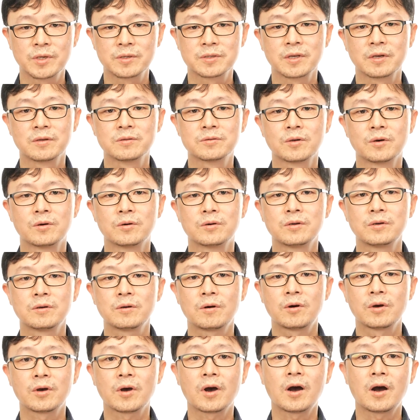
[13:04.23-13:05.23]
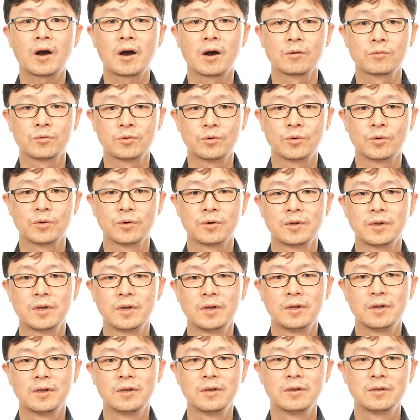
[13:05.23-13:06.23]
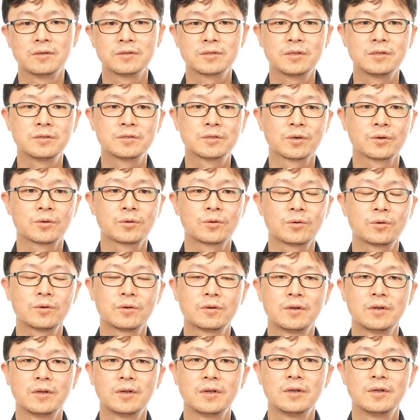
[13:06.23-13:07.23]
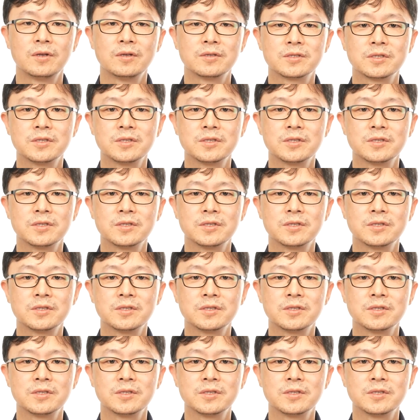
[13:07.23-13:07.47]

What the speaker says: we were able to create